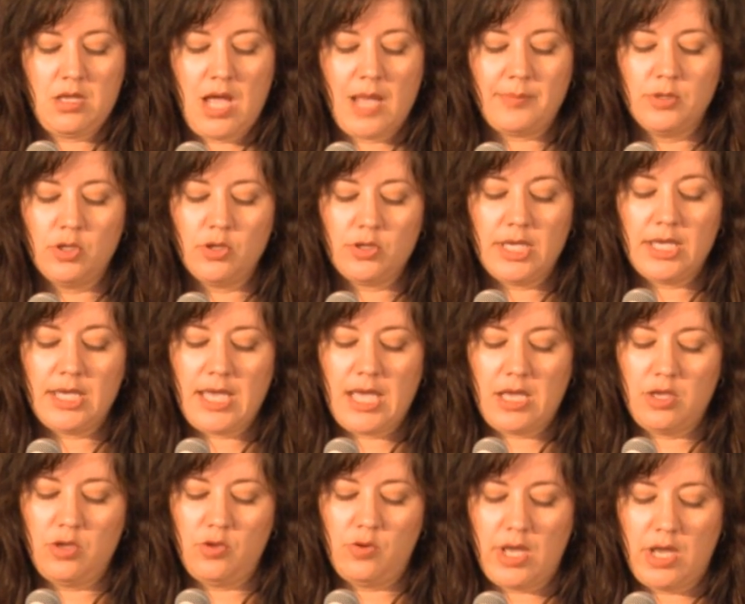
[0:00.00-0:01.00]
I'm looking
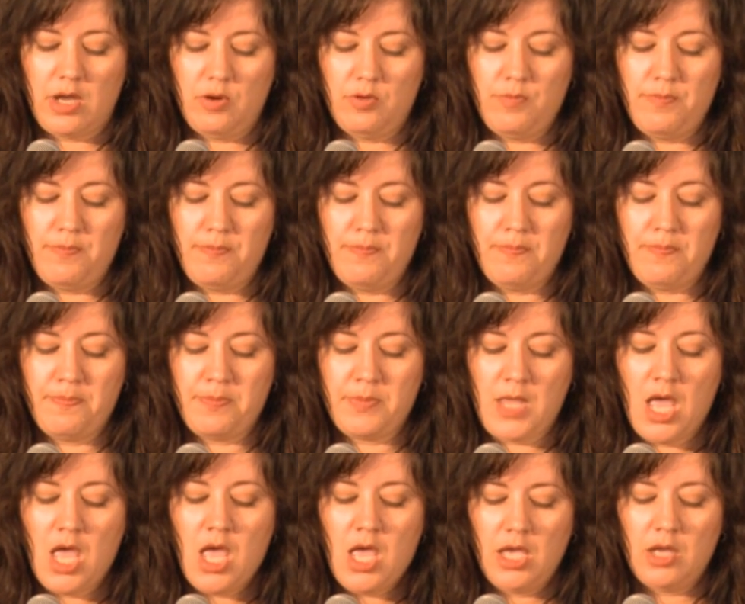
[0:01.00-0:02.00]
at you now,
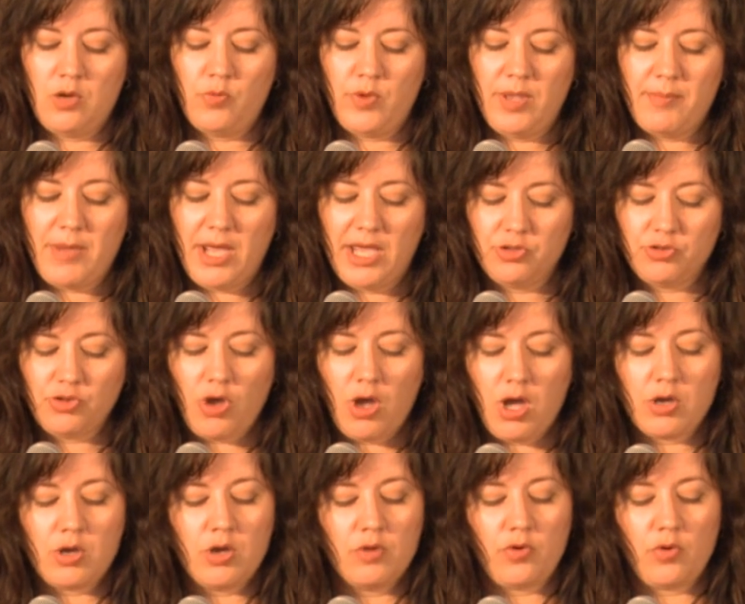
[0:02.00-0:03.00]
and we might
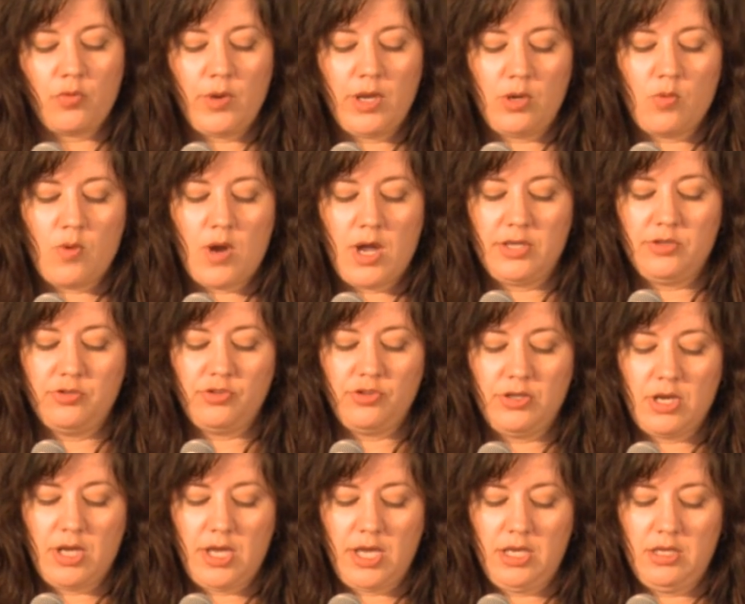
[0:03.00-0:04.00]
talk over red wine
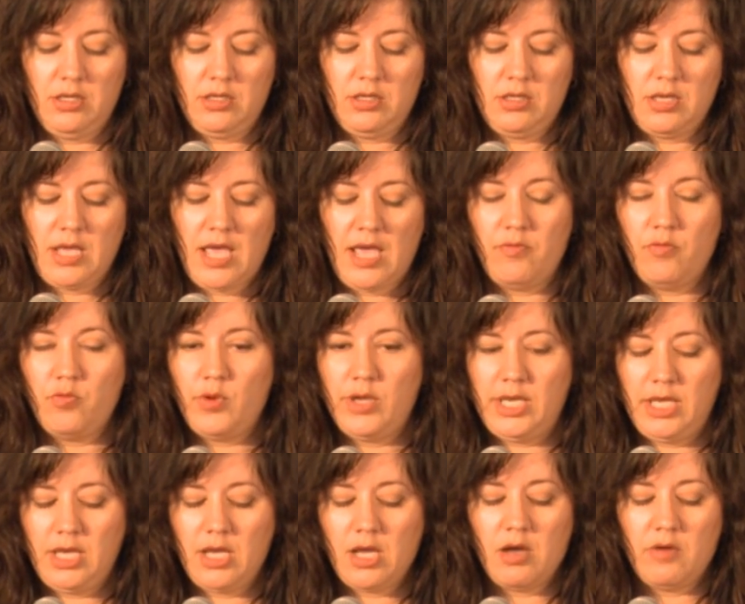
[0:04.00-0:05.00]
tonight, have
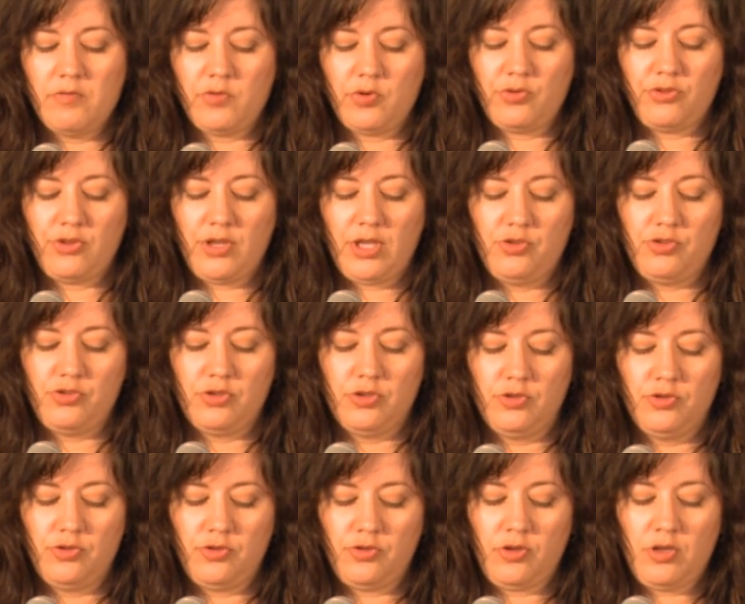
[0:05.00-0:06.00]
witty
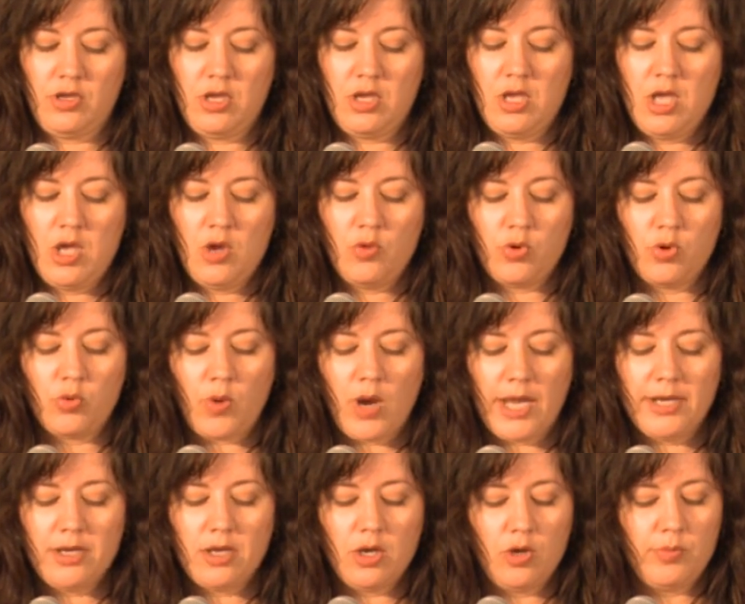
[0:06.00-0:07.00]
conversations. We'll
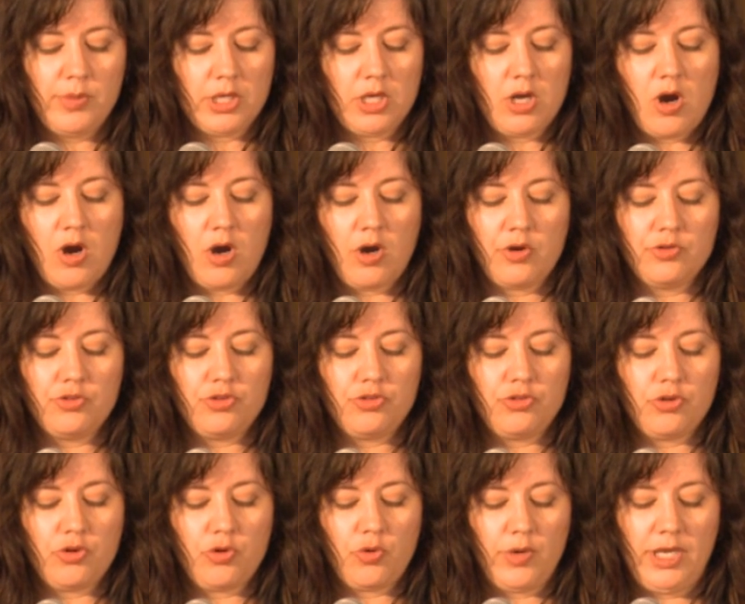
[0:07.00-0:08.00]
ride home in cars
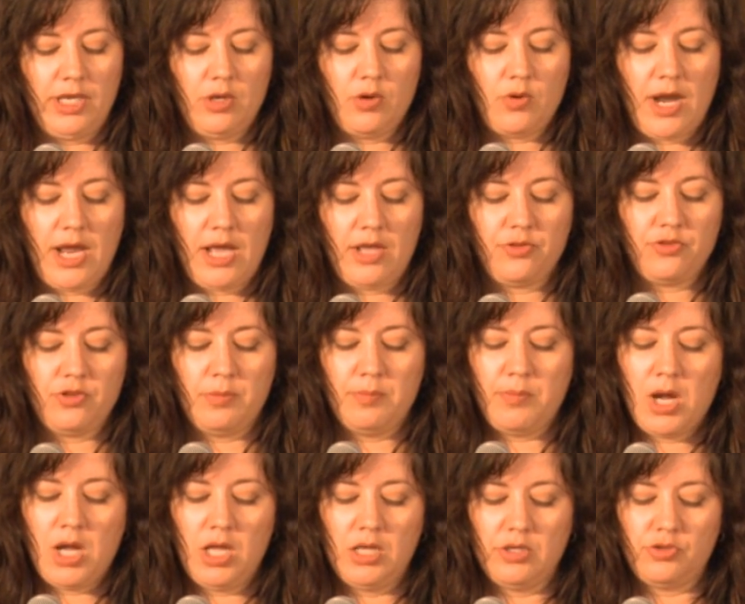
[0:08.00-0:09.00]
to green grass
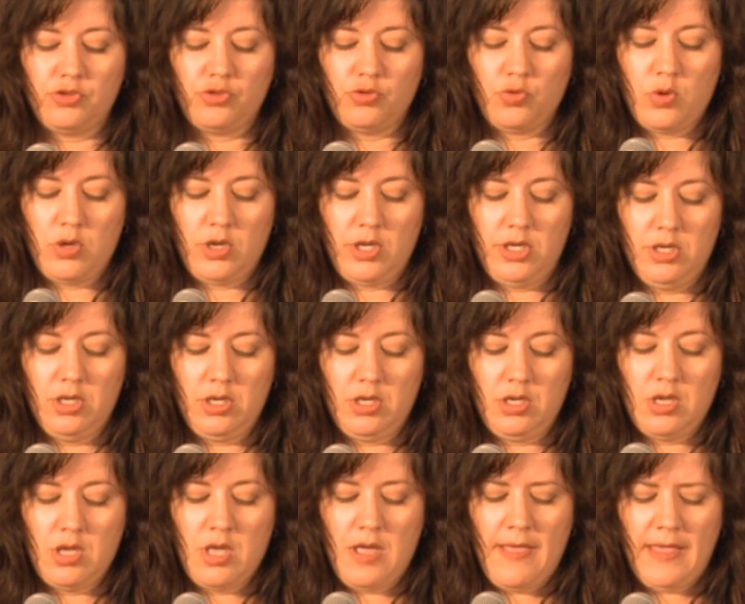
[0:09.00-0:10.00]
and polished wood,
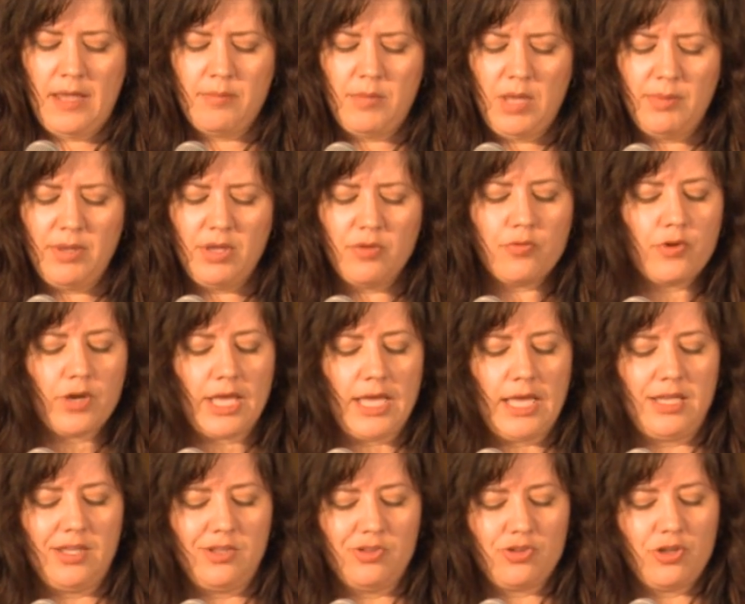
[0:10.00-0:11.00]
and maybe
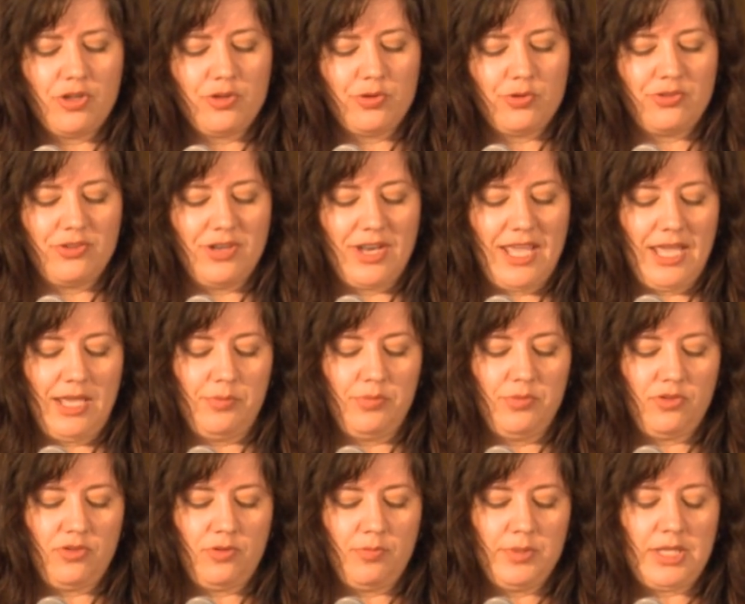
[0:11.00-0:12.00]
forget each other's
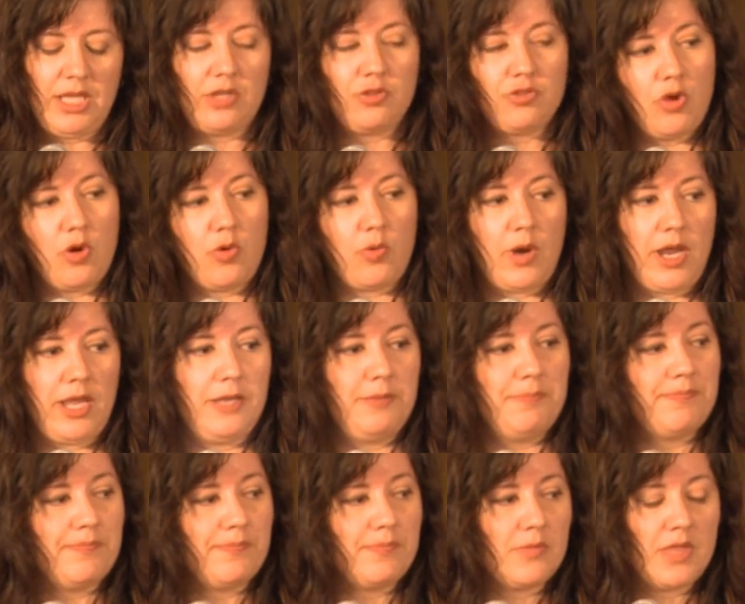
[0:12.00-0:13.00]
names, but that's all right.
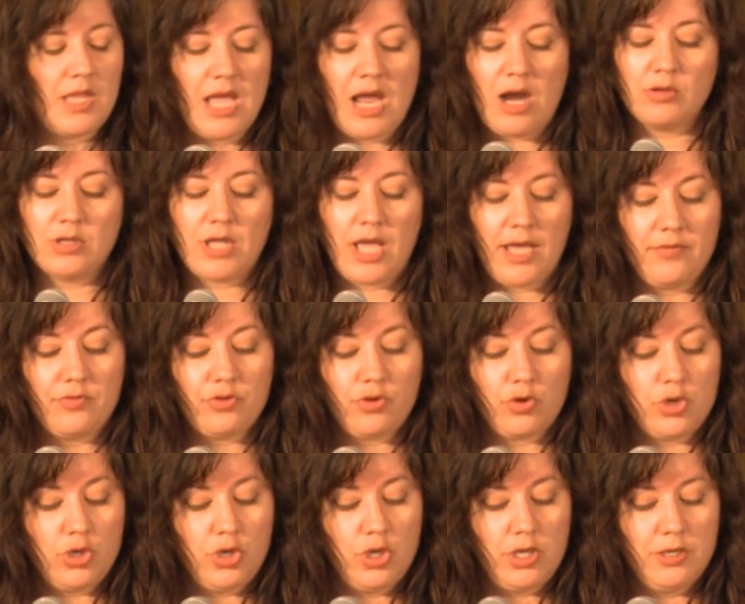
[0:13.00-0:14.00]
Our lives
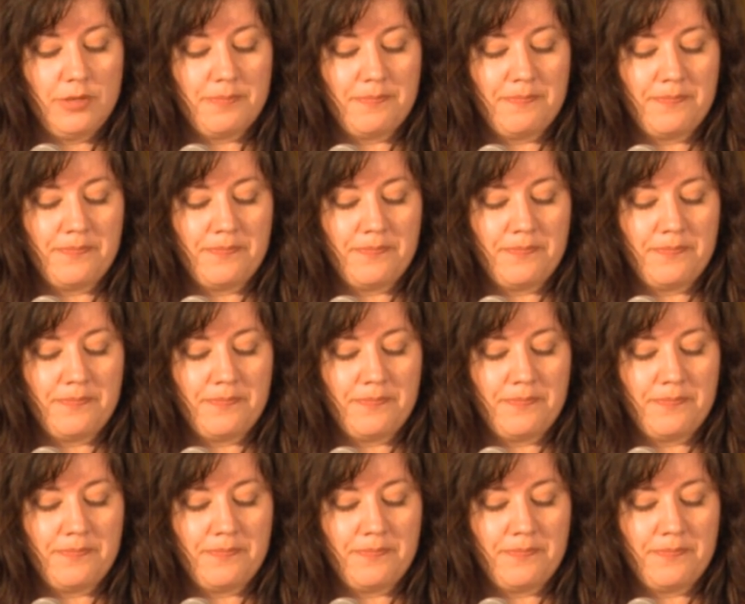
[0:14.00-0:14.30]
are good.